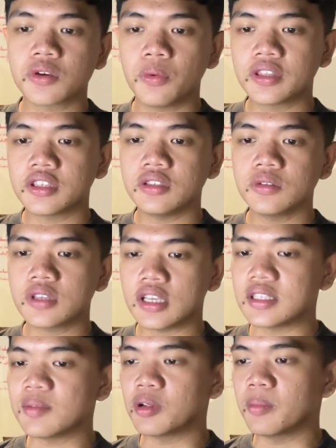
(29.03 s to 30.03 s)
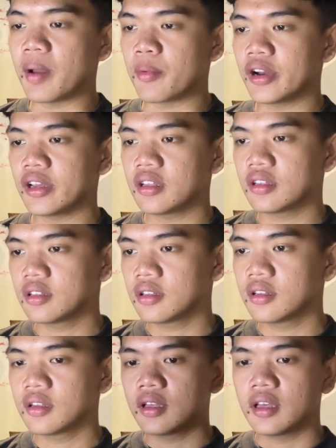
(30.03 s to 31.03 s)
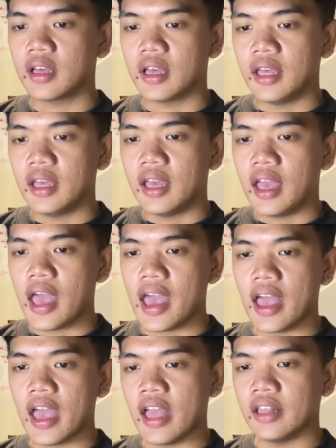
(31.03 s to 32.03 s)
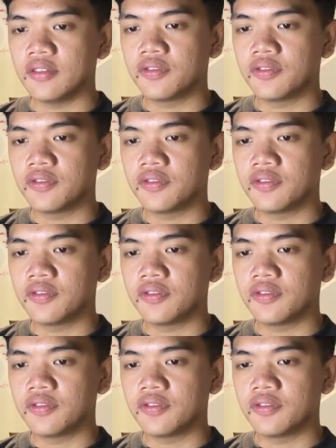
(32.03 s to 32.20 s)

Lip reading: going to use a simple memory. And